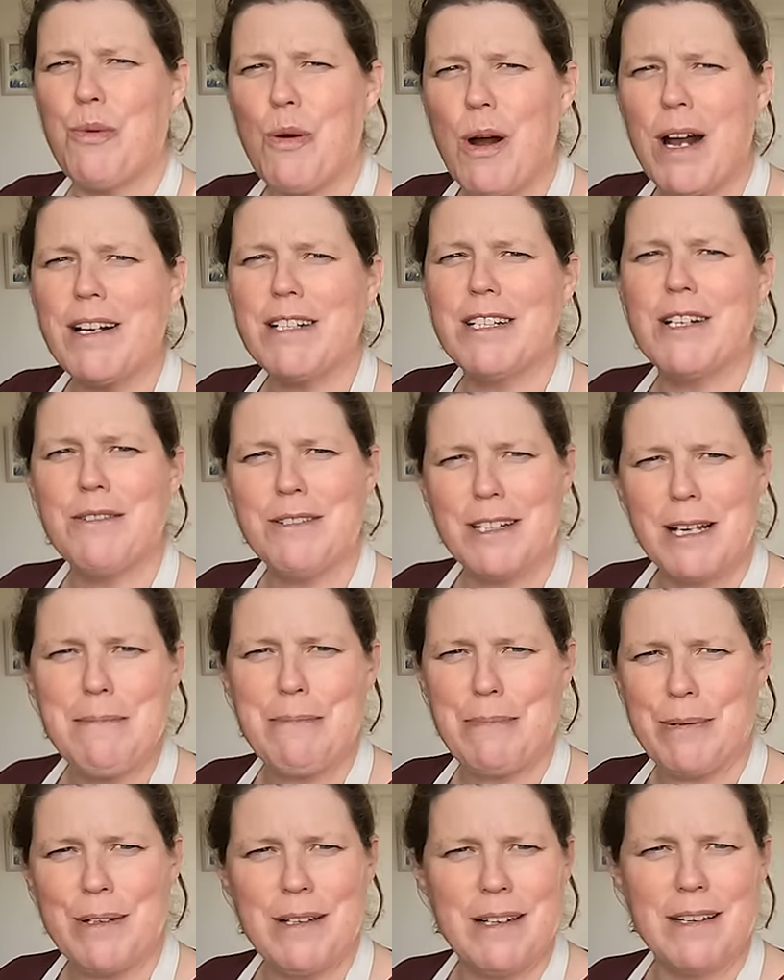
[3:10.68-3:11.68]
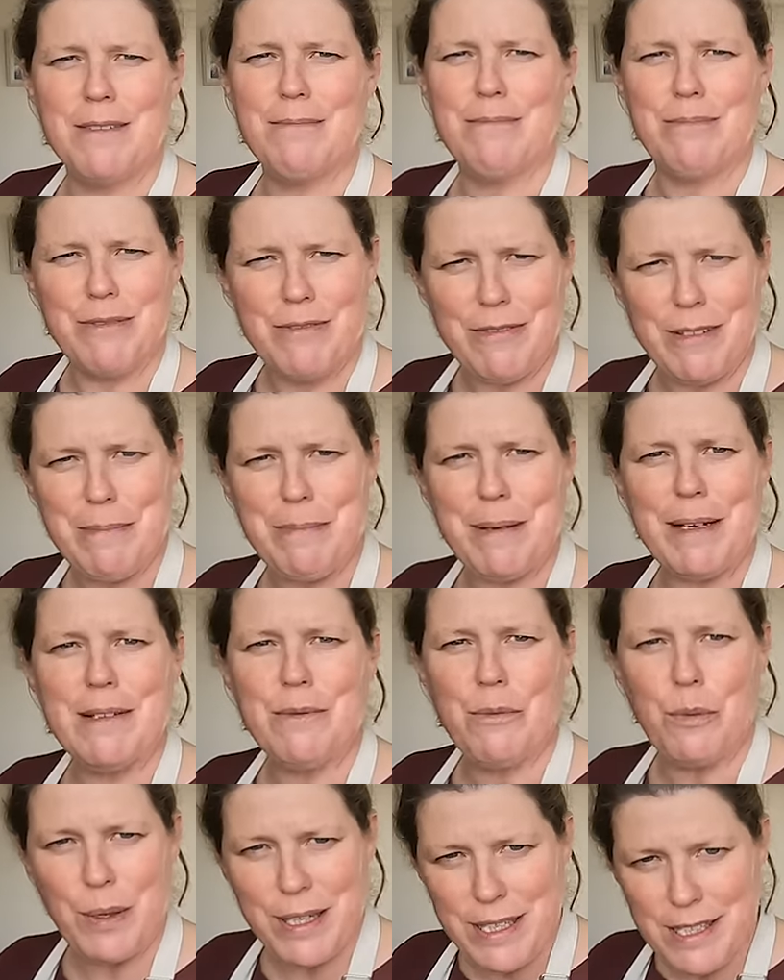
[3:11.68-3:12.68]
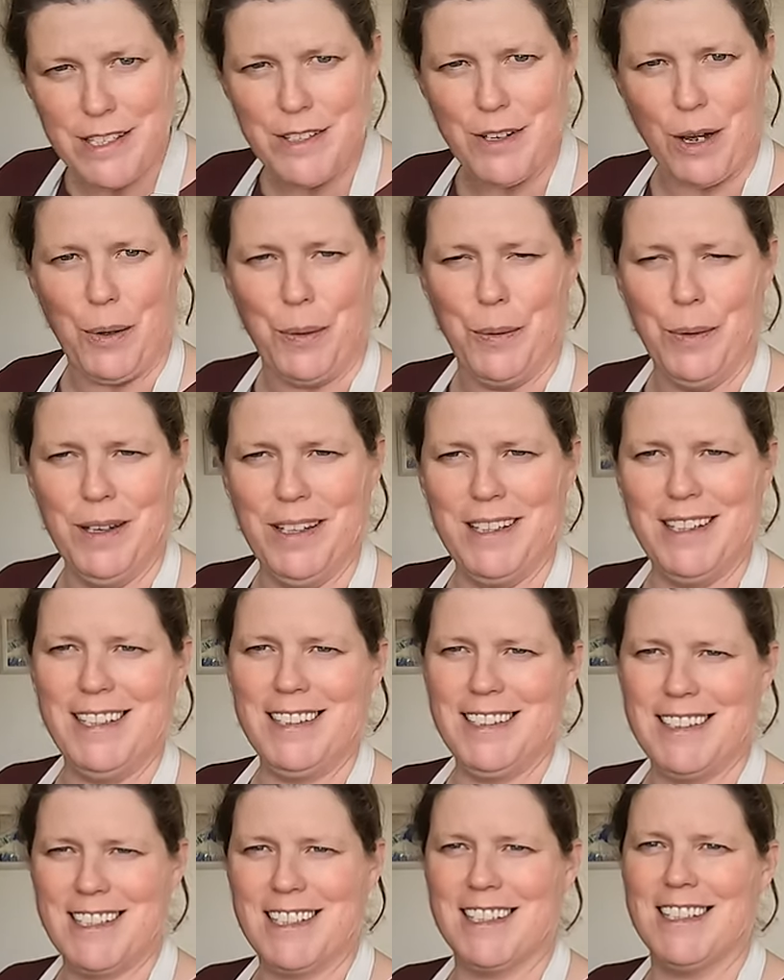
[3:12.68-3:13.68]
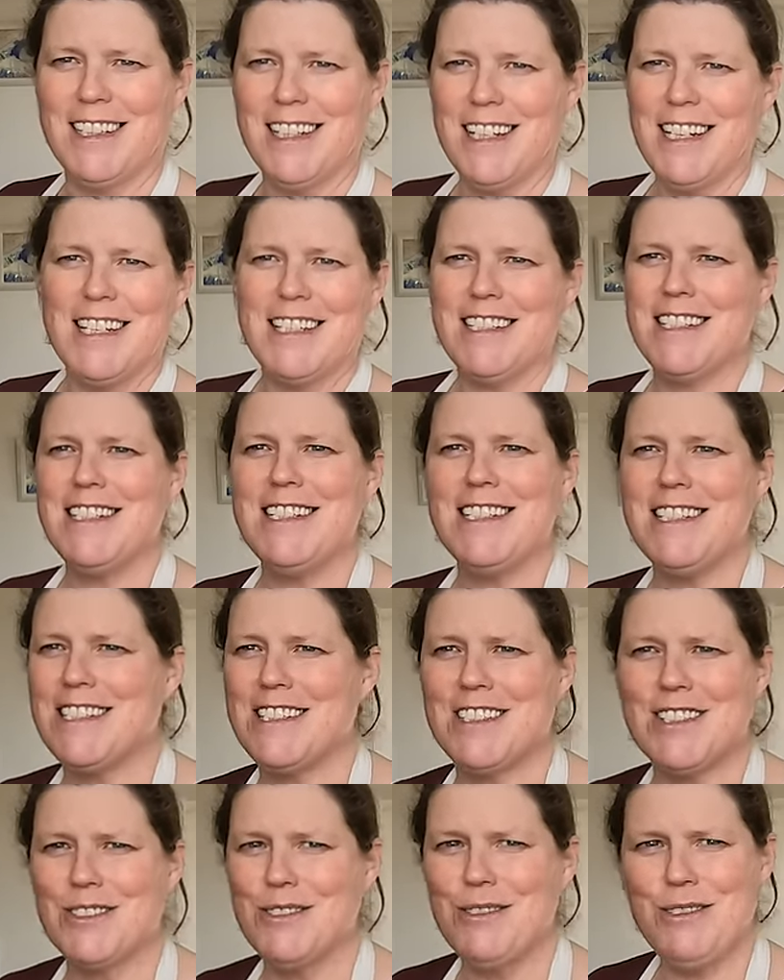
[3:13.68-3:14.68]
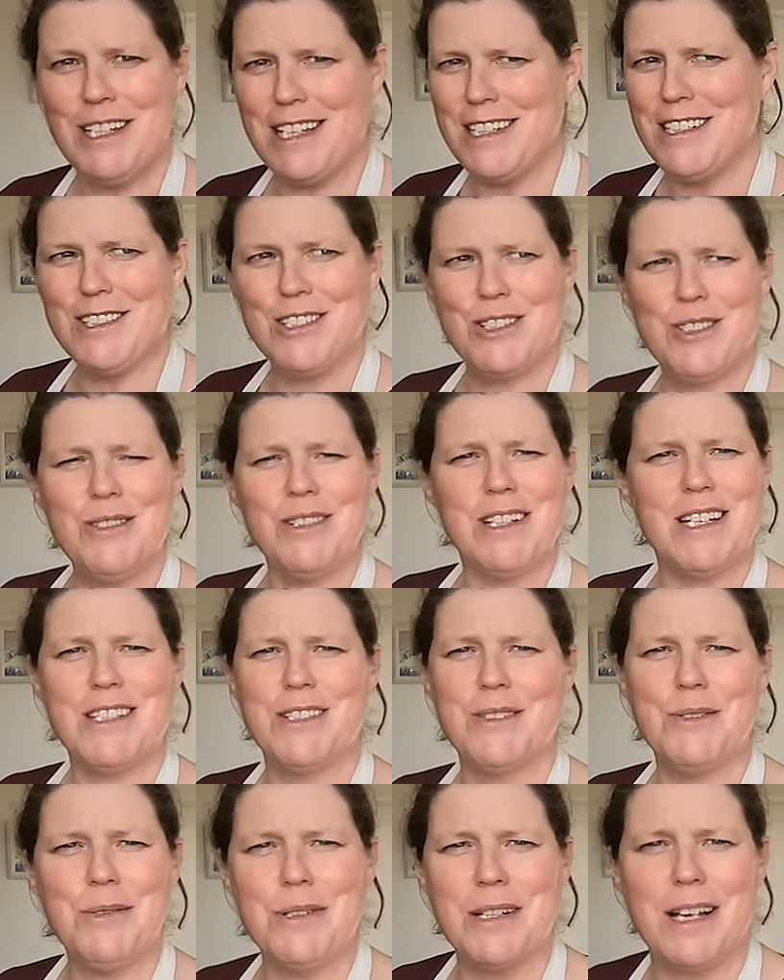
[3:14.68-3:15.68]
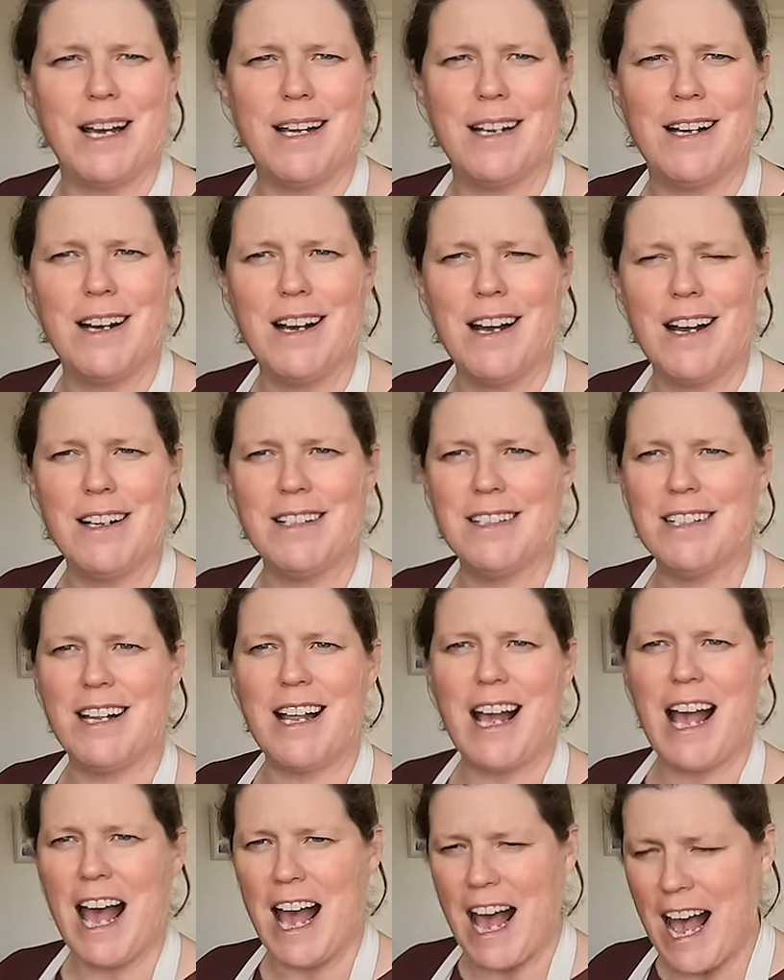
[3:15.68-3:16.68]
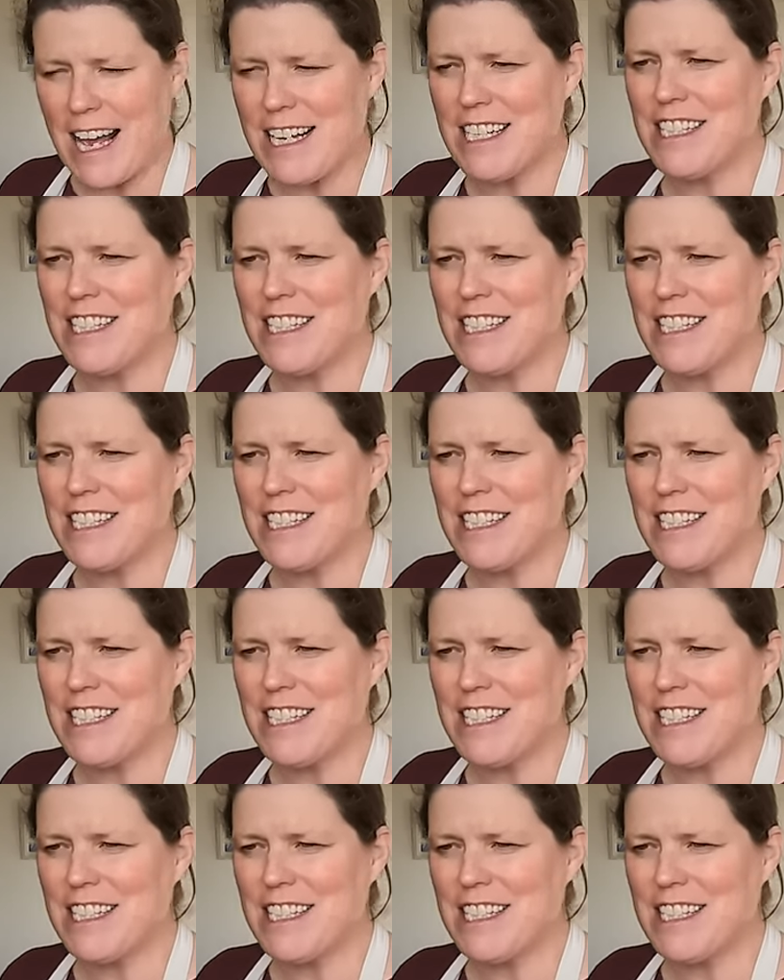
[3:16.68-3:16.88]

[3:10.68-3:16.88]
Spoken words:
why don't they put a flipping window into Ninja? Do they do that?